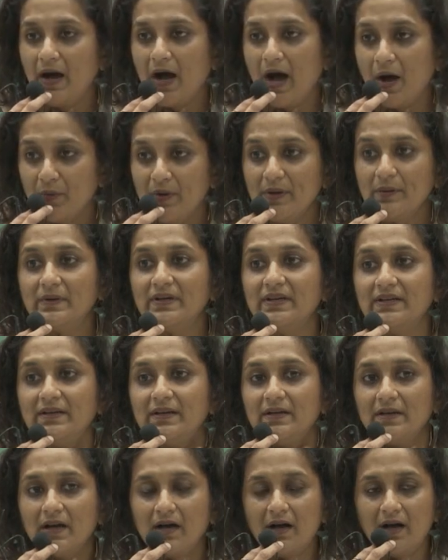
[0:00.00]
However,
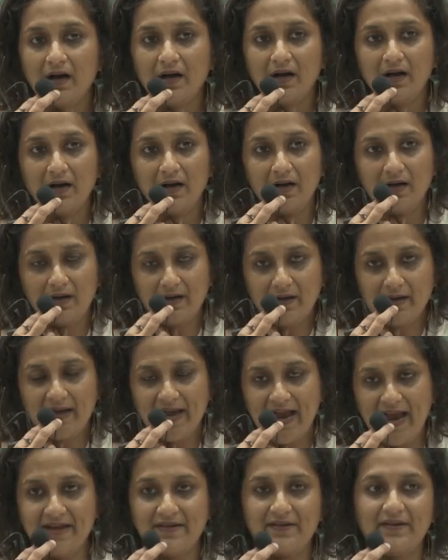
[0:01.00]

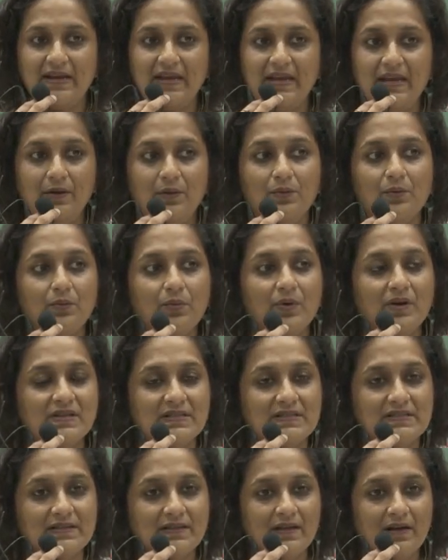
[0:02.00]
Henry
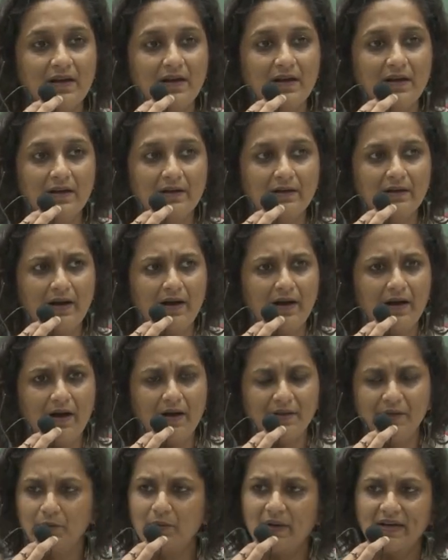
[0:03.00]
was
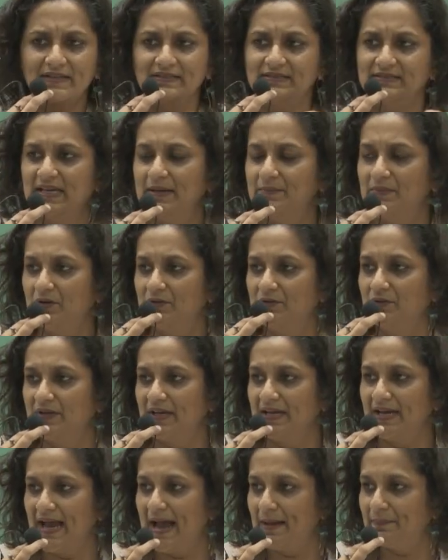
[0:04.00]
otherwise came out
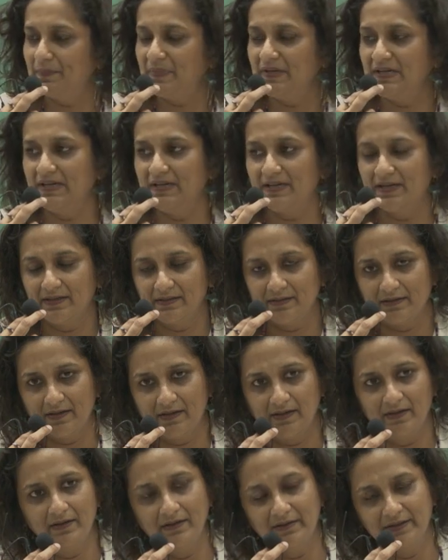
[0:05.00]
looking happy
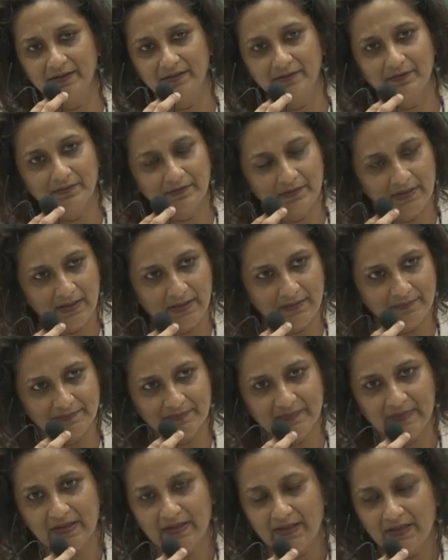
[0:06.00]
and you know,
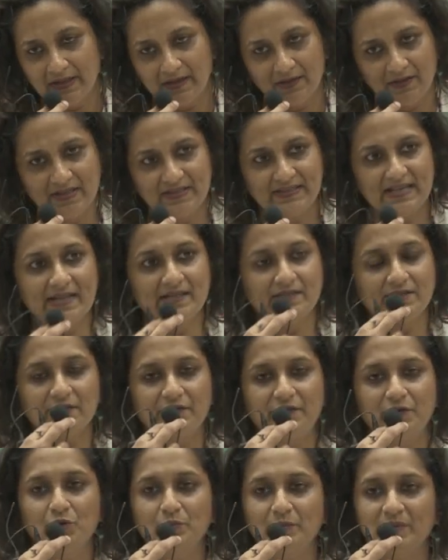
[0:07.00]
his sense
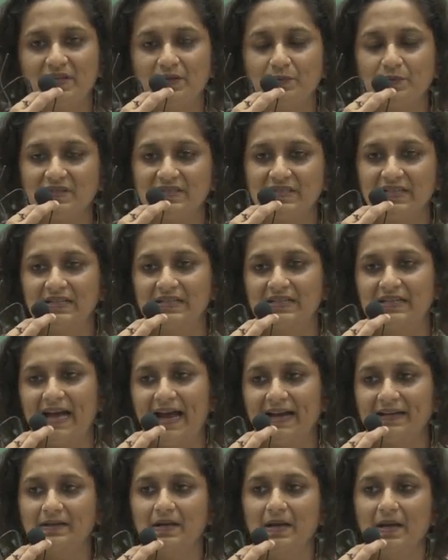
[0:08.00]
of humor was
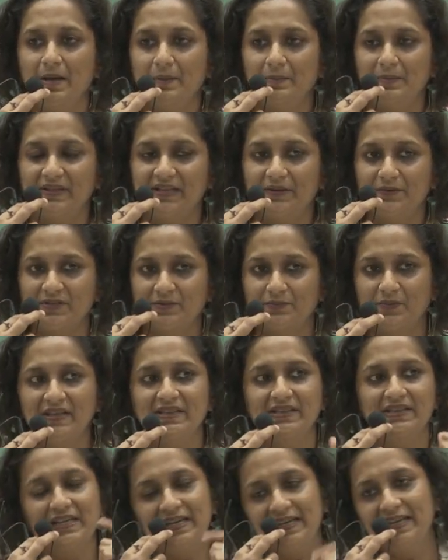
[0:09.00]
intact, but there was
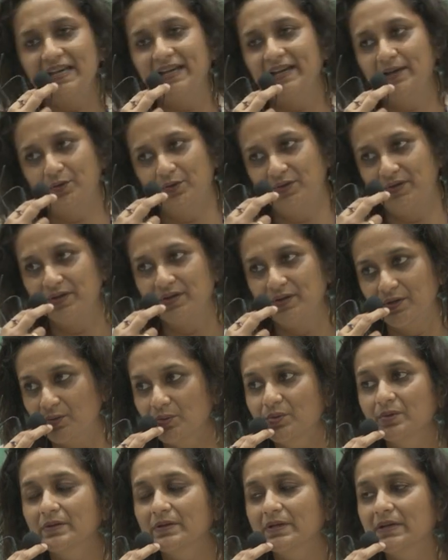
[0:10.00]
one thing he couldn't do.